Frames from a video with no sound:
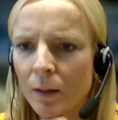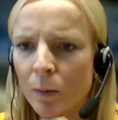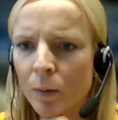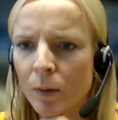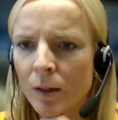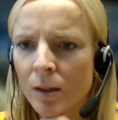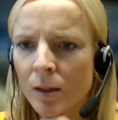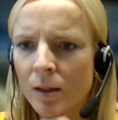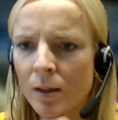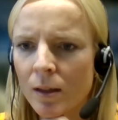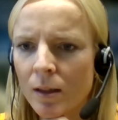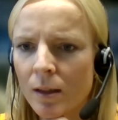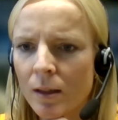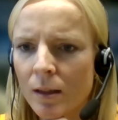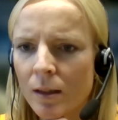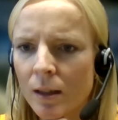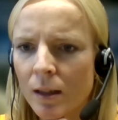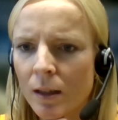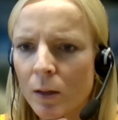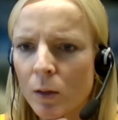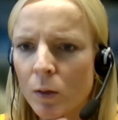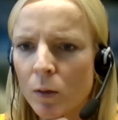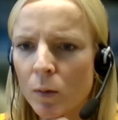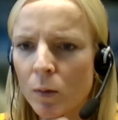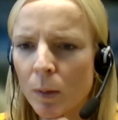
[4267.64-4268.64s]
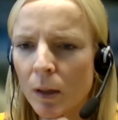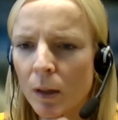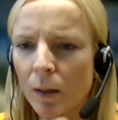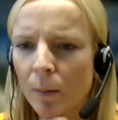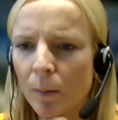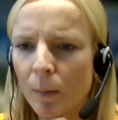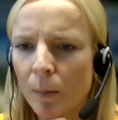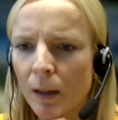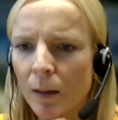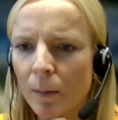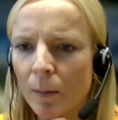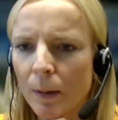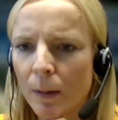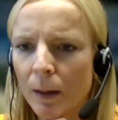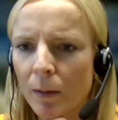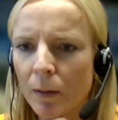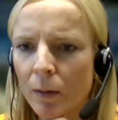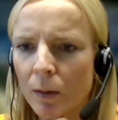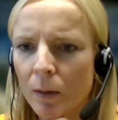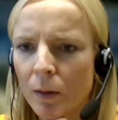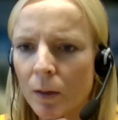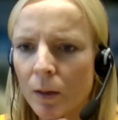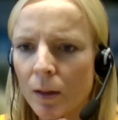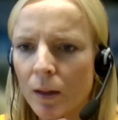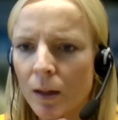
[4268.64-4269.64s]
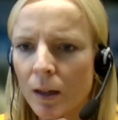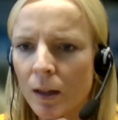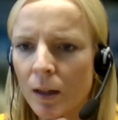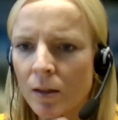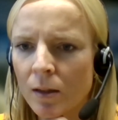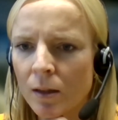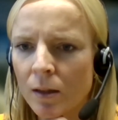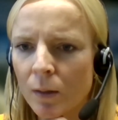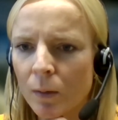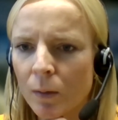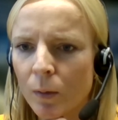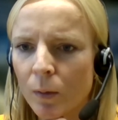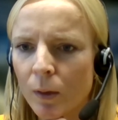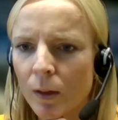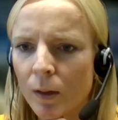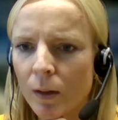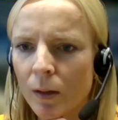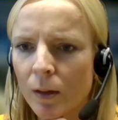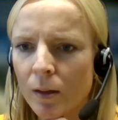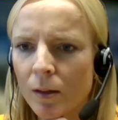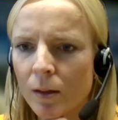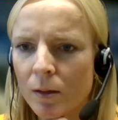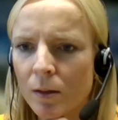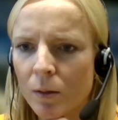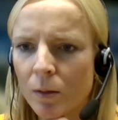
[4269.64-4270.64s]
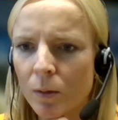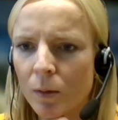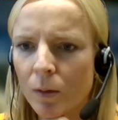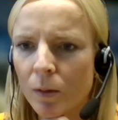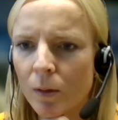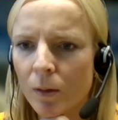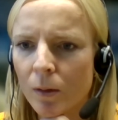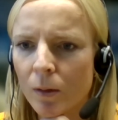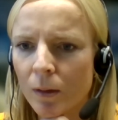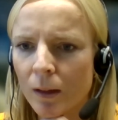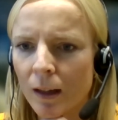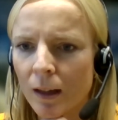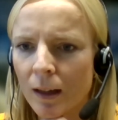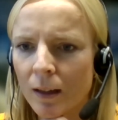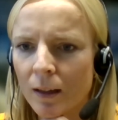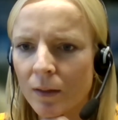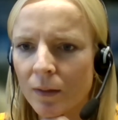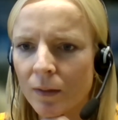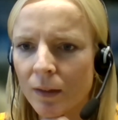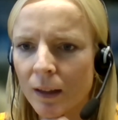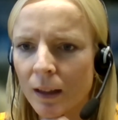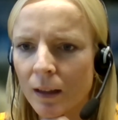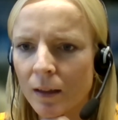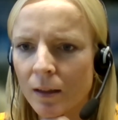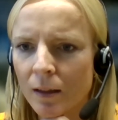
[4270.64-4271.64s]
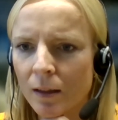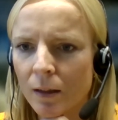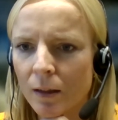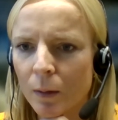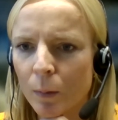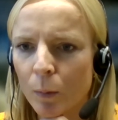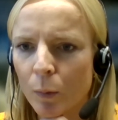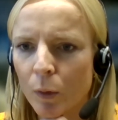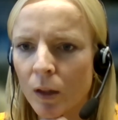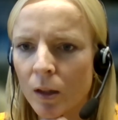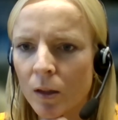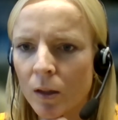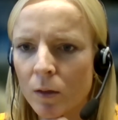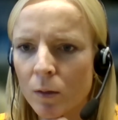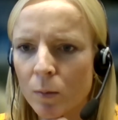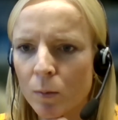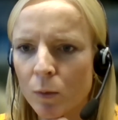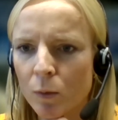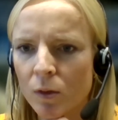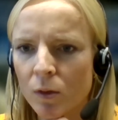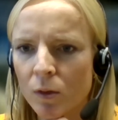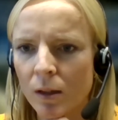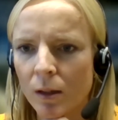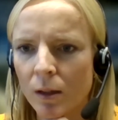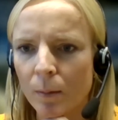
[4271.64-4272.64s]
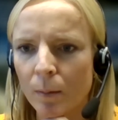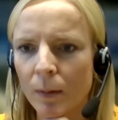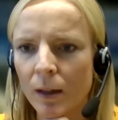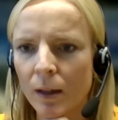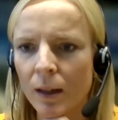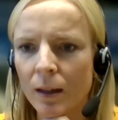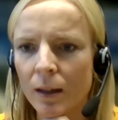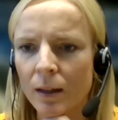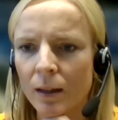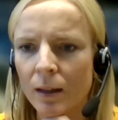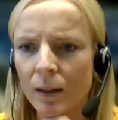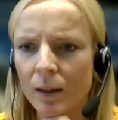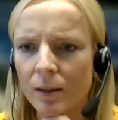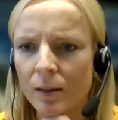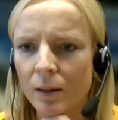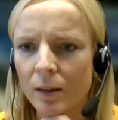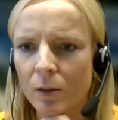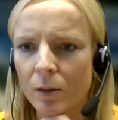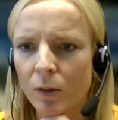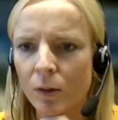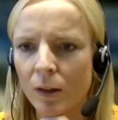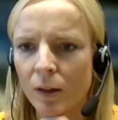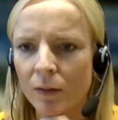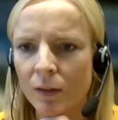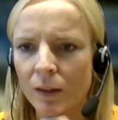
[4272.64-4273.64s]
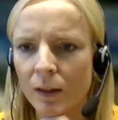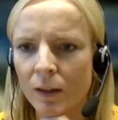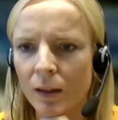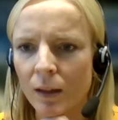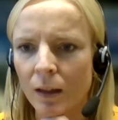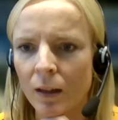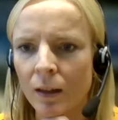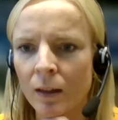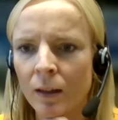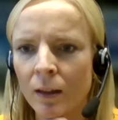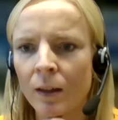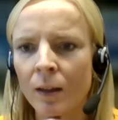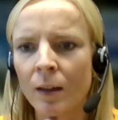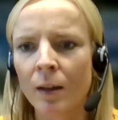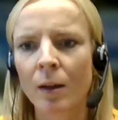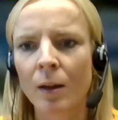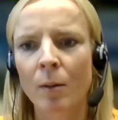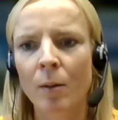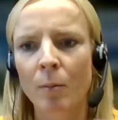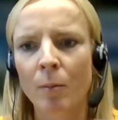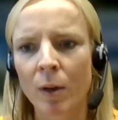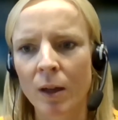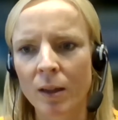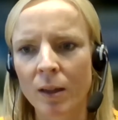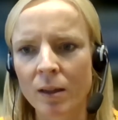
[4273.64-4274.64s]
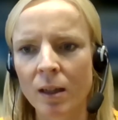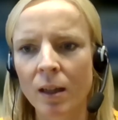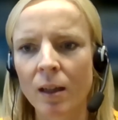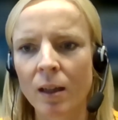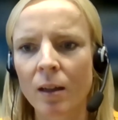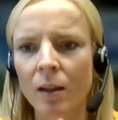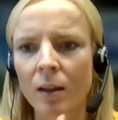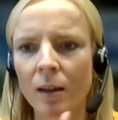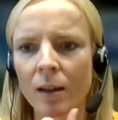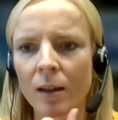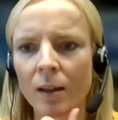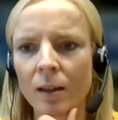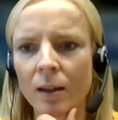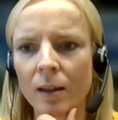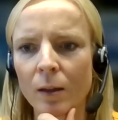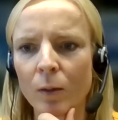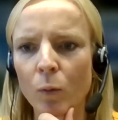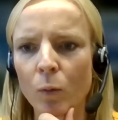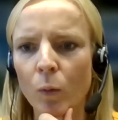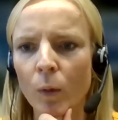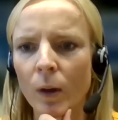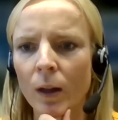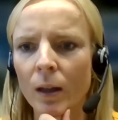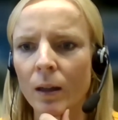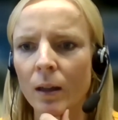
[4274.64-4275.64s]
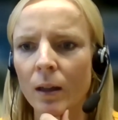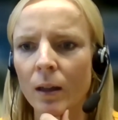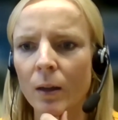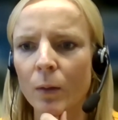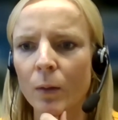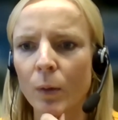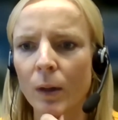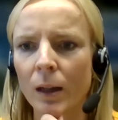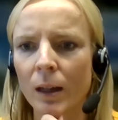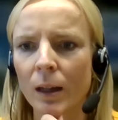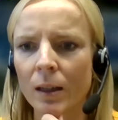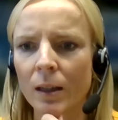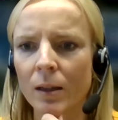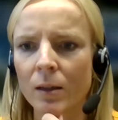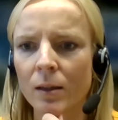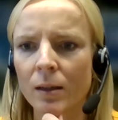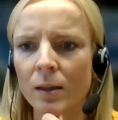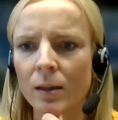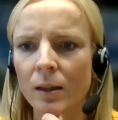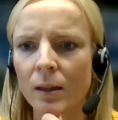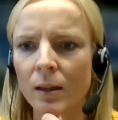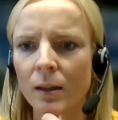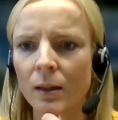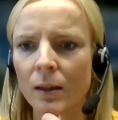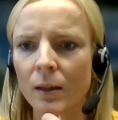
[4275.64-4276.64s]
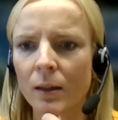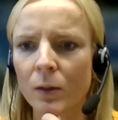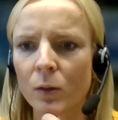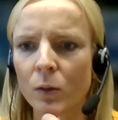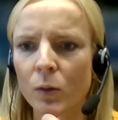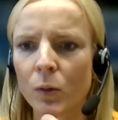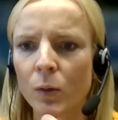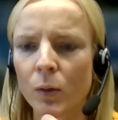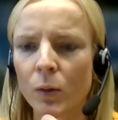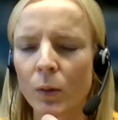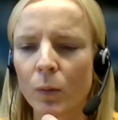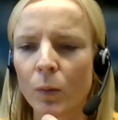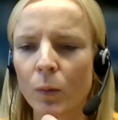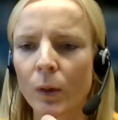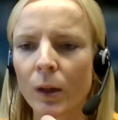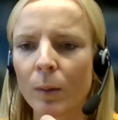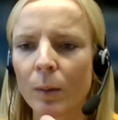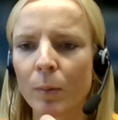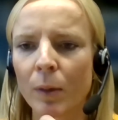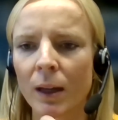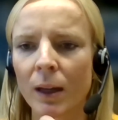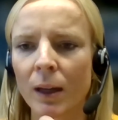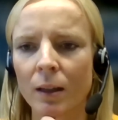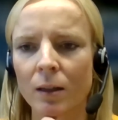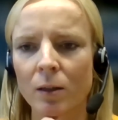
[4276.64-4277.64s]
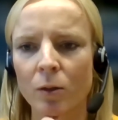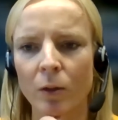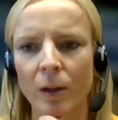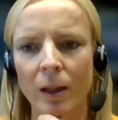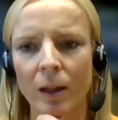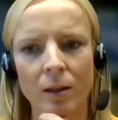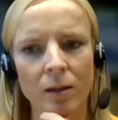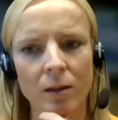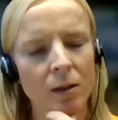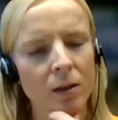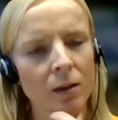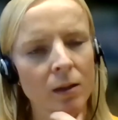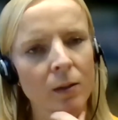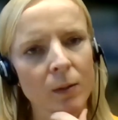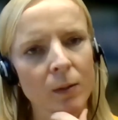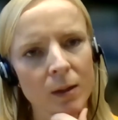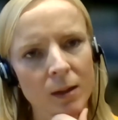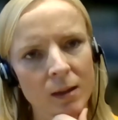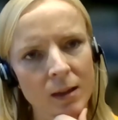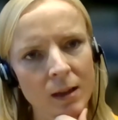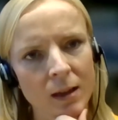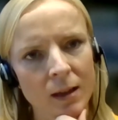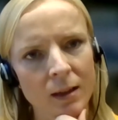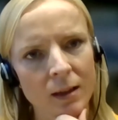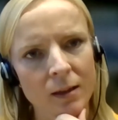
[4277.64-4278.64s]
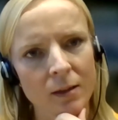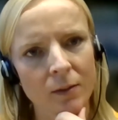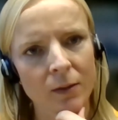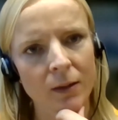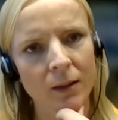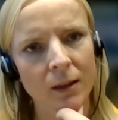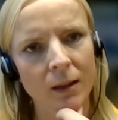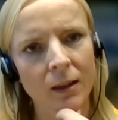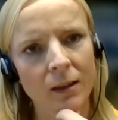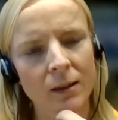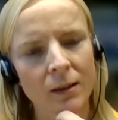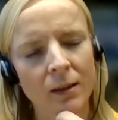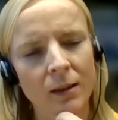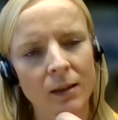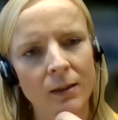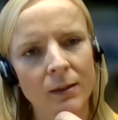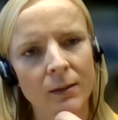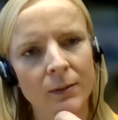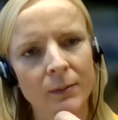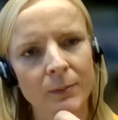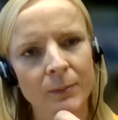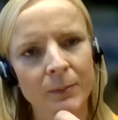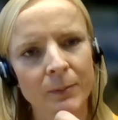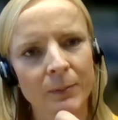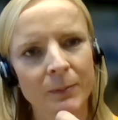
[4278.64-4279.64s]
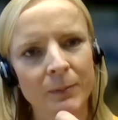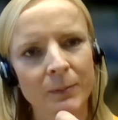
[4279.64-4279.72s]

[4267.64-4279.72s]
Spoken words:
The question is, can you speak a bit about the connection with historical artifacts in the British Museum and illicit trafficking, particularly when it relates to the repatriation of these artifacts?